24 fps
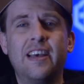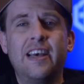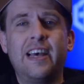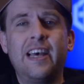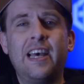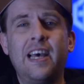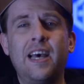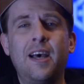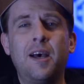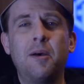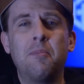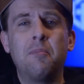
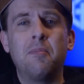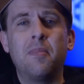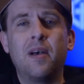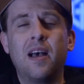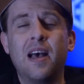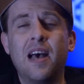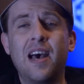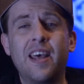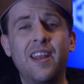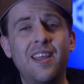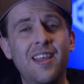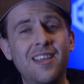
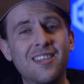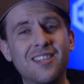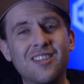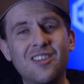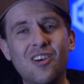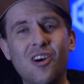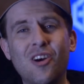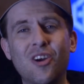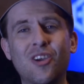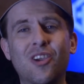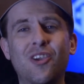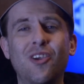And it is
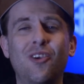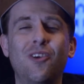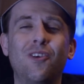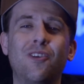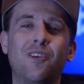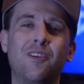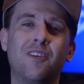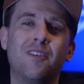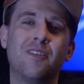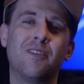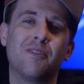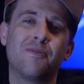not good
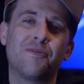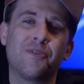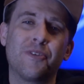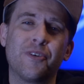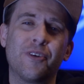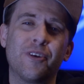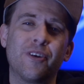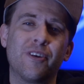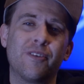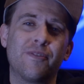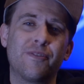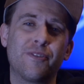
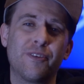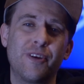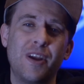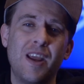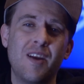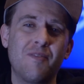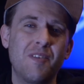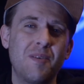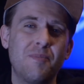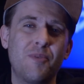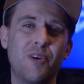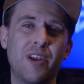for
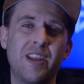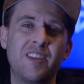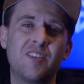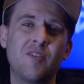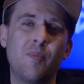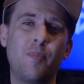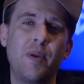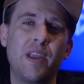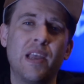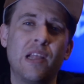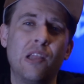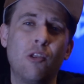everybody to
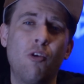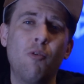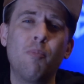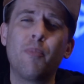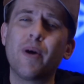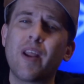be alone,